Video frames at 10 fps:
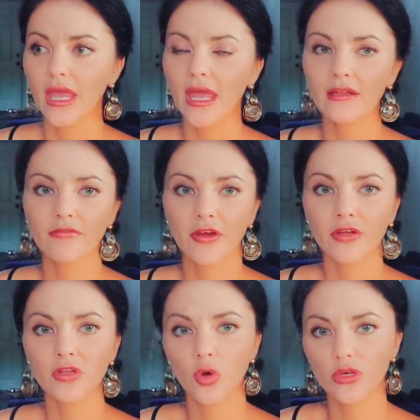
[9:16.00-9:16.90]
and very
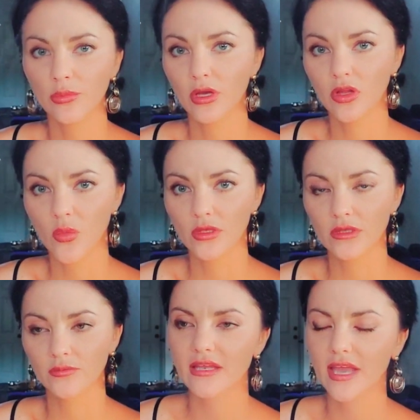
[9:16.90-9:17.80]
low
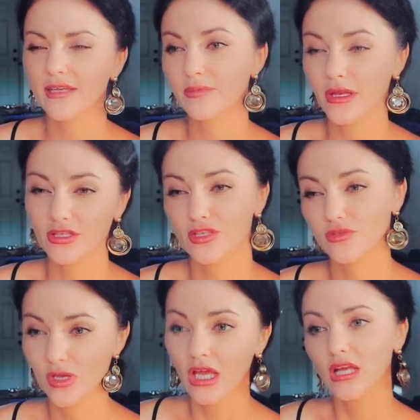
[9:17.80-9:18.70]
hemoglobin. And I managed
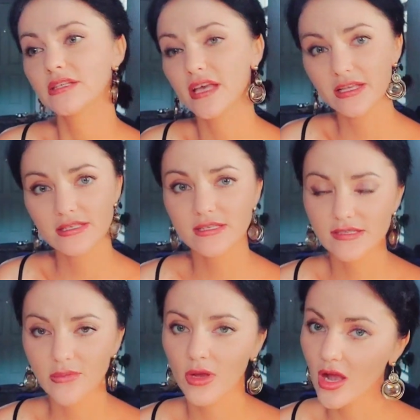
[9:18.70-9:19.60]
to dance
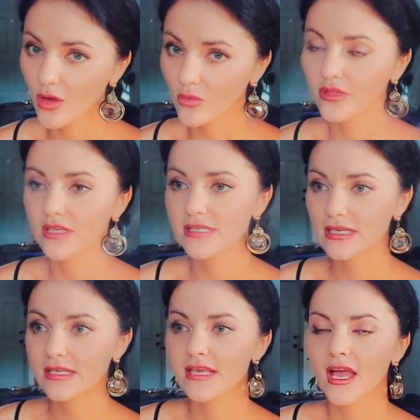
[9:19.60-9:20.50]
somehow in these
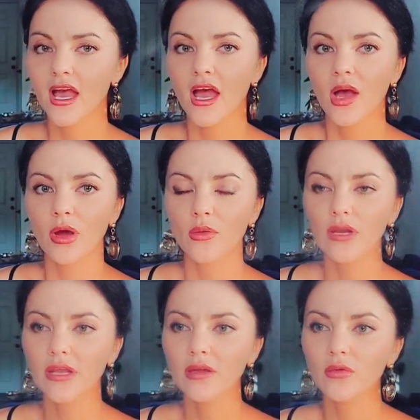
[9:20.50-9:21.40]
states. But
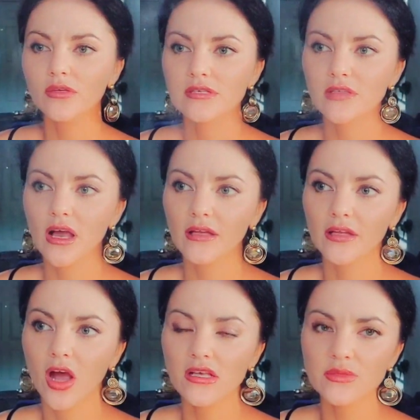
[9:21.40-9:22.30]
when I was lying in
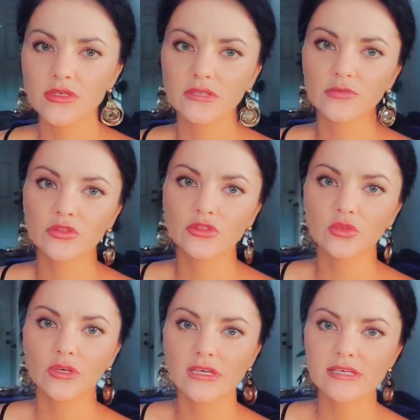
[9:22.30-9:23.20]
hospital for two
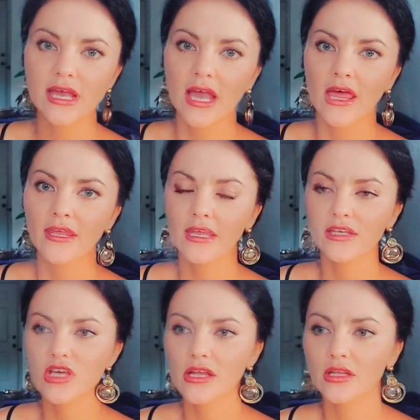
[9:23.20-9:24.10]
weeks, they
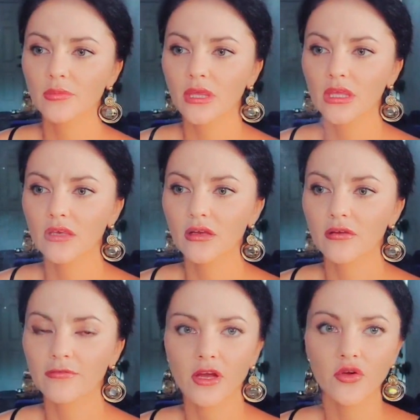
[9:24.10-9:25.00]
injected me uh,
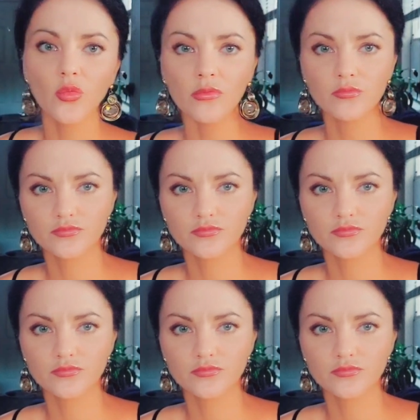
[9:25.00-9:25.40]
ferrum